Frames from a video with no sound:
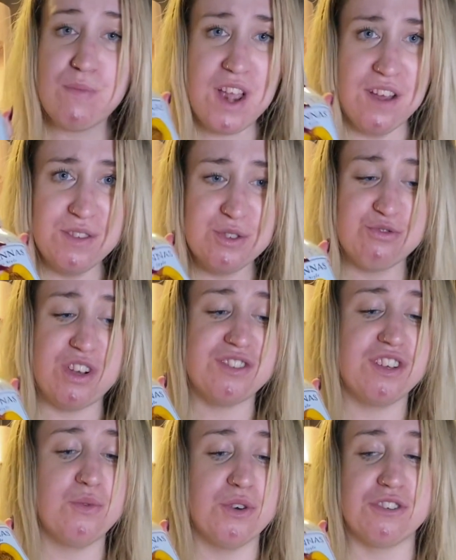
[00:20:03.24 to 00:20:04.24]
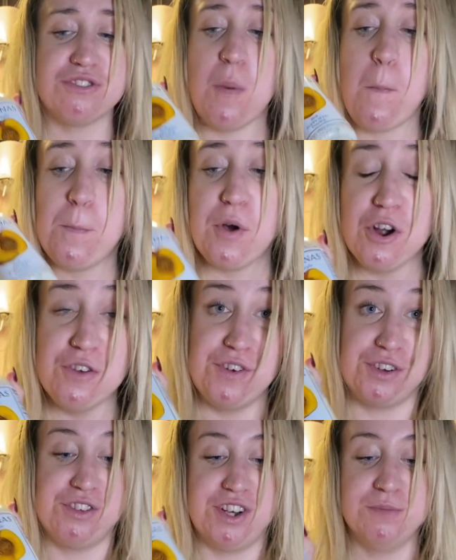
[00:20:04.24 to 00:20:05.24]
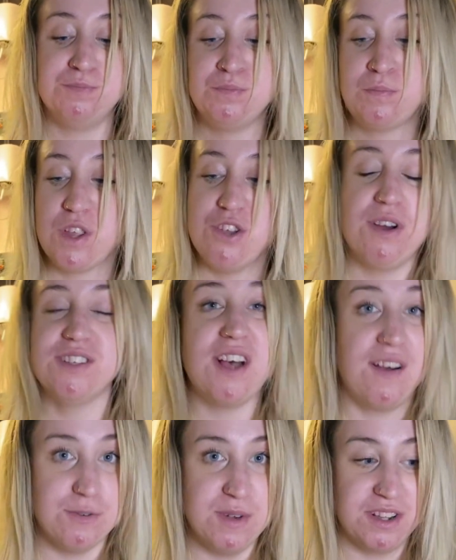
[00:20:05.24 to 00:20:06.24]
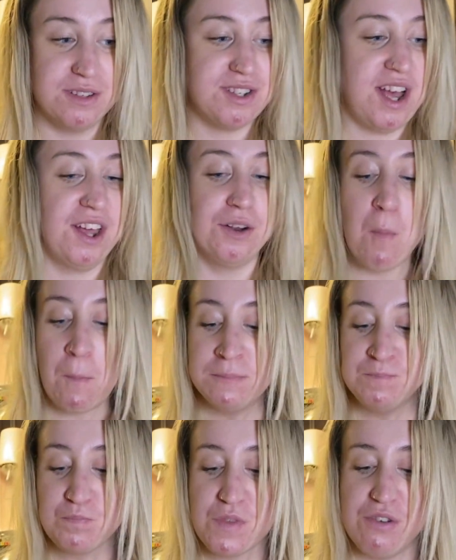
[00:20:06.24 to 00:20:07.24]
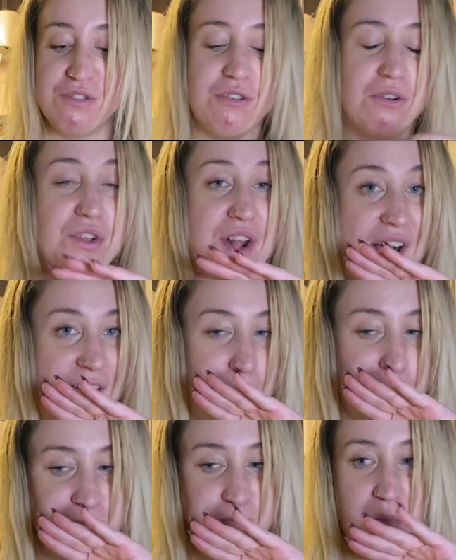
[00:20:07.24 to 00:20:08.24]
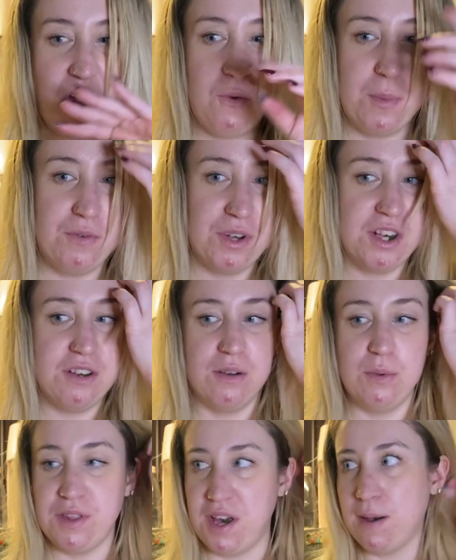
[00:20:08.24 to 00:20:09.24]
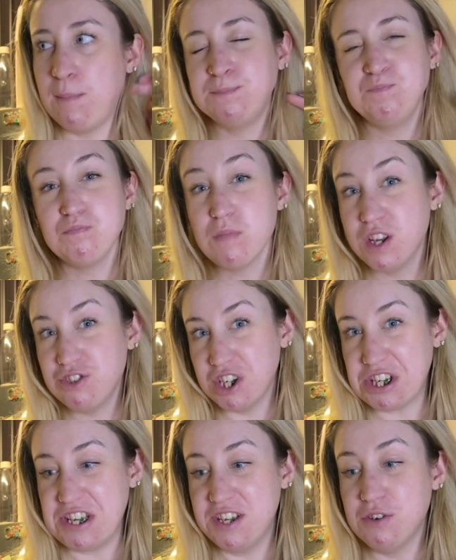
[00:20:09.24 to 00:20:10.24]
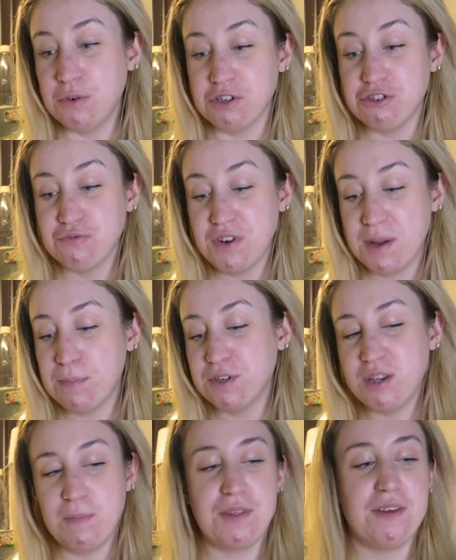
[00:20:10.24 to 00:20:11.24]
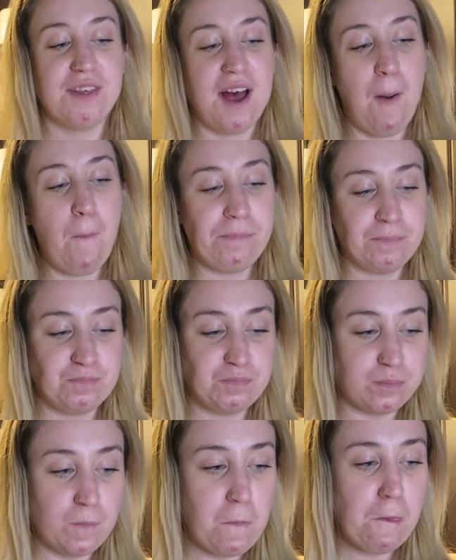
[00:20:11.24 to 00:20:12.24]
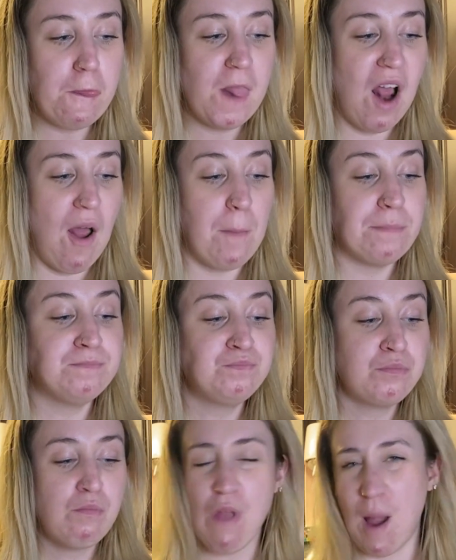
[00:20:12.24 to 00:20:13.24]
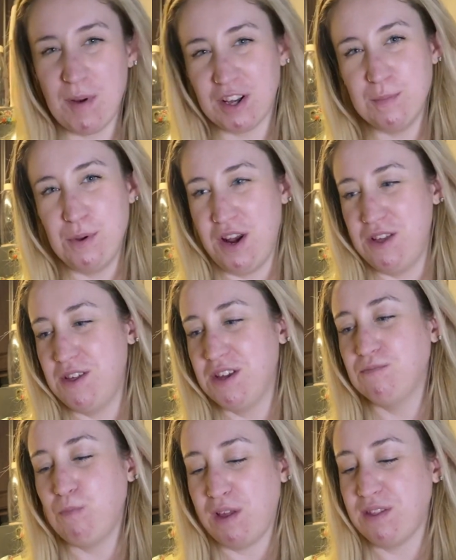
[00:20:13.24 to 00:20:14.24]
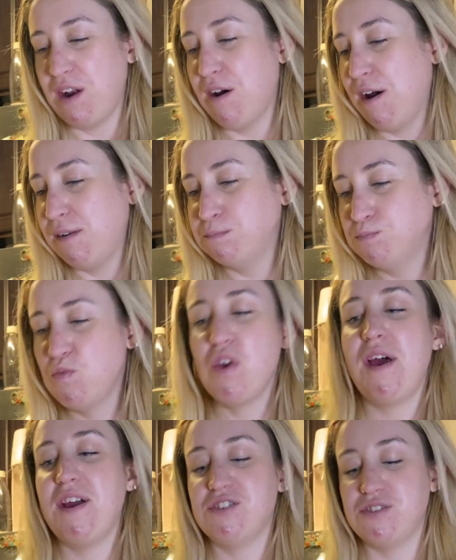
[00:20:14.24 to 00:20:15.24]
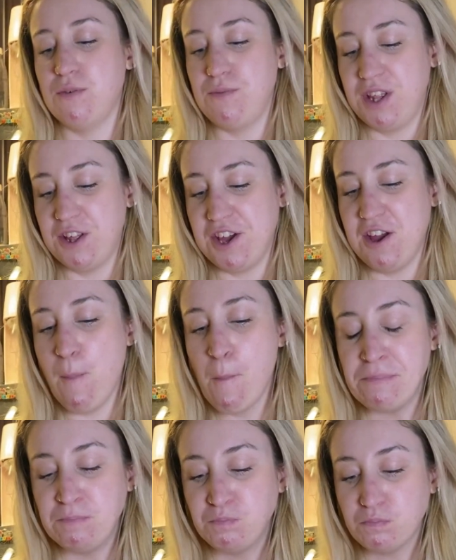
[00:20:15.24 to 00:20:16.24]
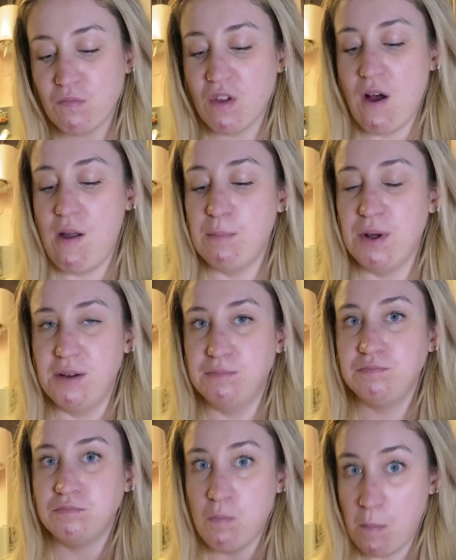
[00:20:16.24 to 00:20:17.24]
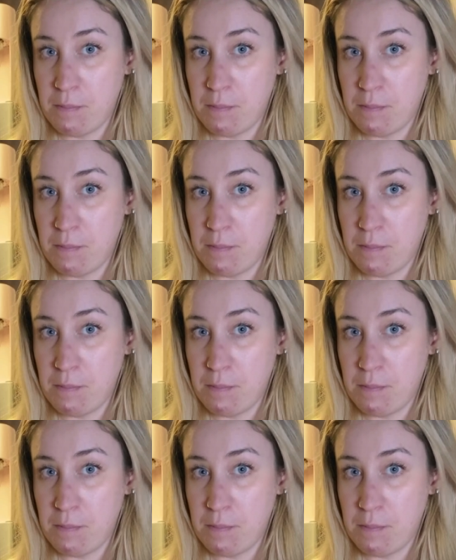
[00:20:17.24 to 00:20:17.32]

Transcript: and this dressing works perfectly. You guys have to make this salad. You could totally add, it would be really good with like chicken or shrimp or something like that. I'm not gonna put anything like that on today. I just don't feel like it. But